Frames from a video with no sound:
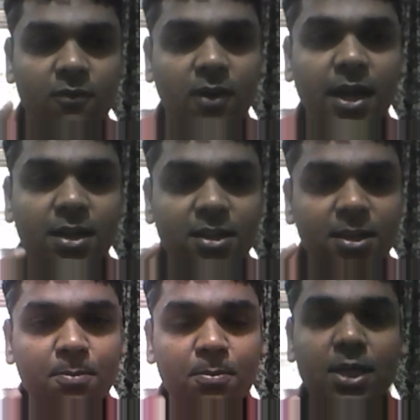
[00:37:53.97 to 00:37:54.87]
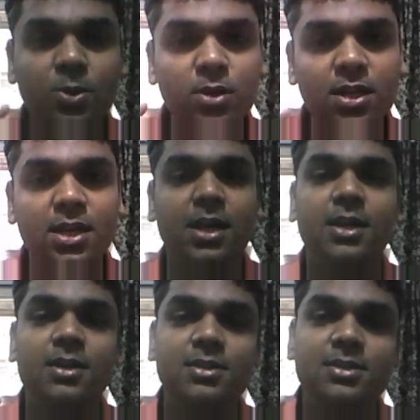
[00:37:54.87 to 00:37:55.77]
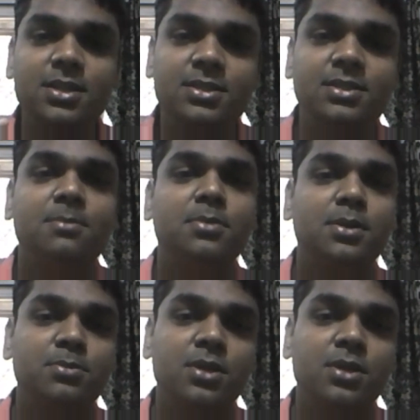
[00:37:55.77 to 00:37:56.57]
Find the peculiar characteristic symptom.